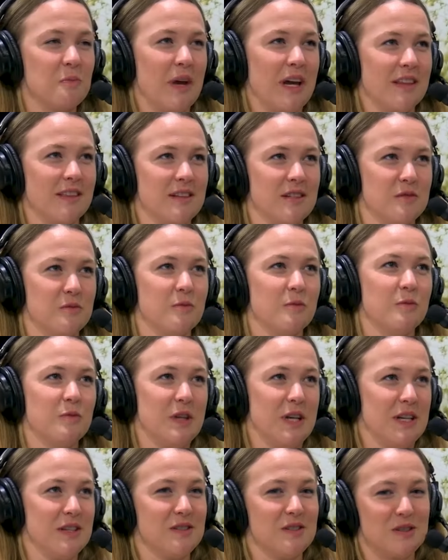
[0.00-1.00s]
make this
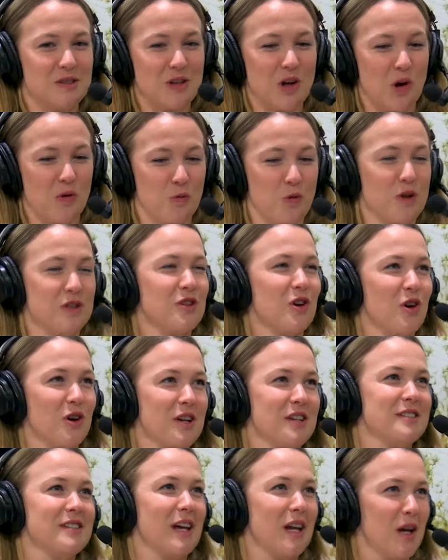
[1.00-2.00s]
what's already
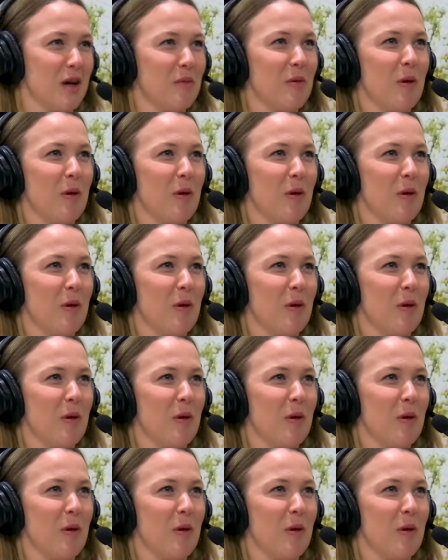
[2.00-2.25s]
set up